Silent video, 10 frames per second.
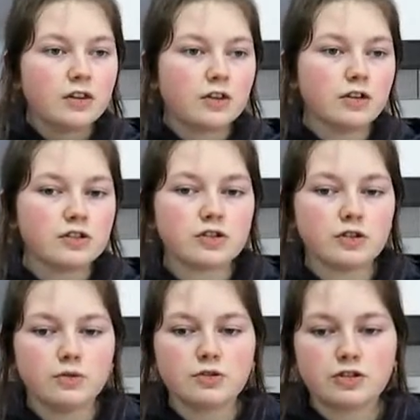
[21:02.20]
that
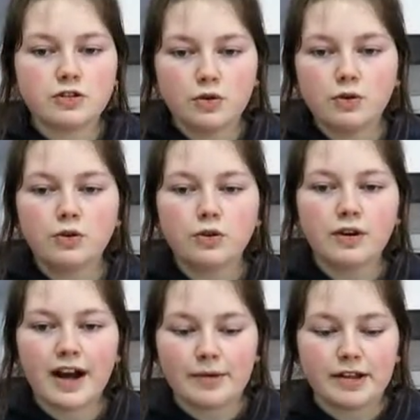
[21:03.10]
suits your
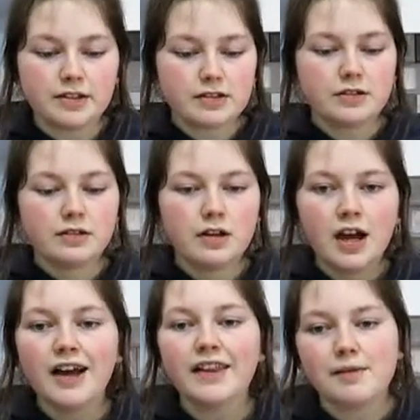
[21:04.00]
habits,
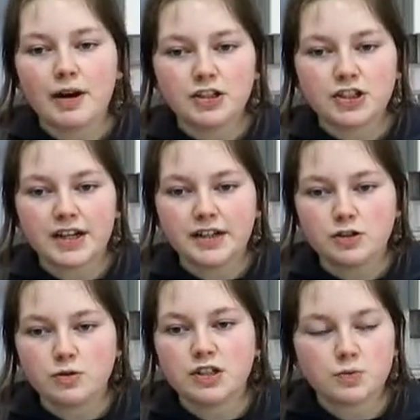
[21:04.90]
and they might change,
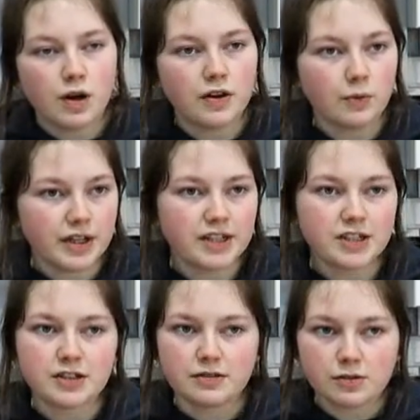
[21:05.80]
which is why the
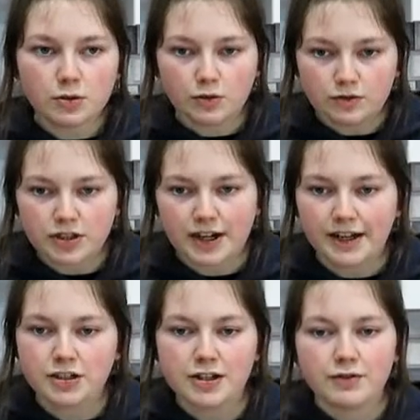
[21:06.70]
weeks sort of
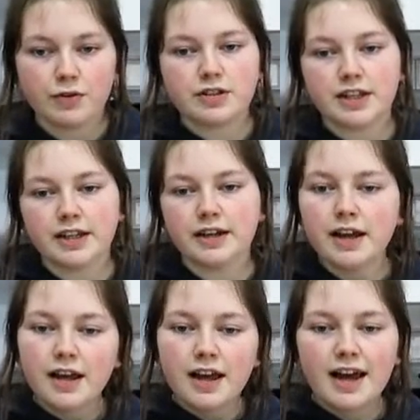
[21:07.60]
change in routine.
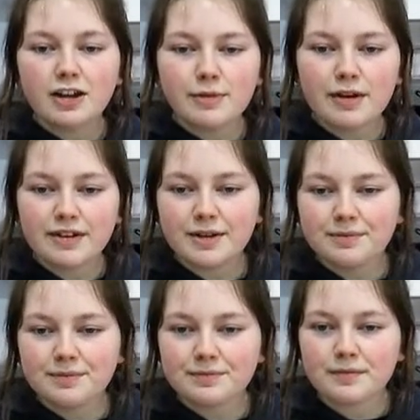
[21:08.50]
Hello,
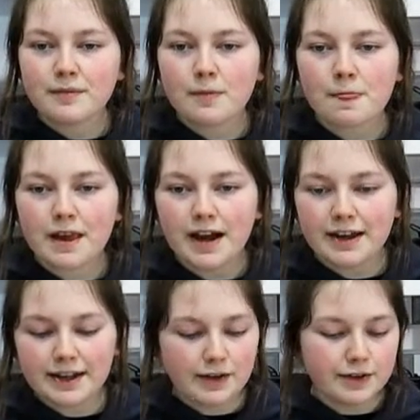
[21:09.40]
Miriam. Hi,
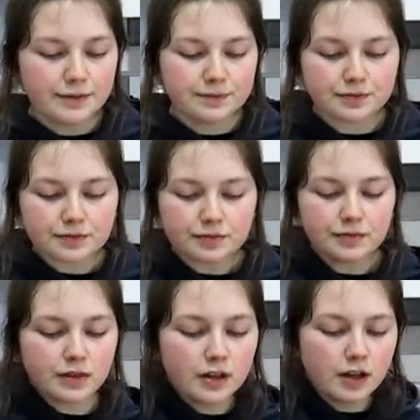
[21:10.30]
Karen.
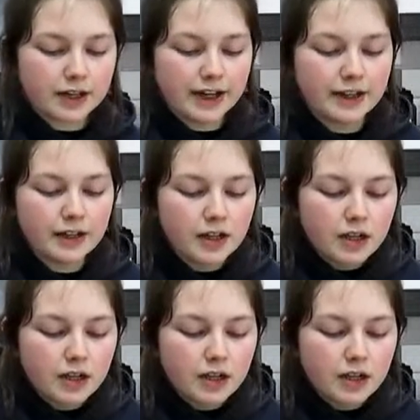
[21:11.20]
Okay,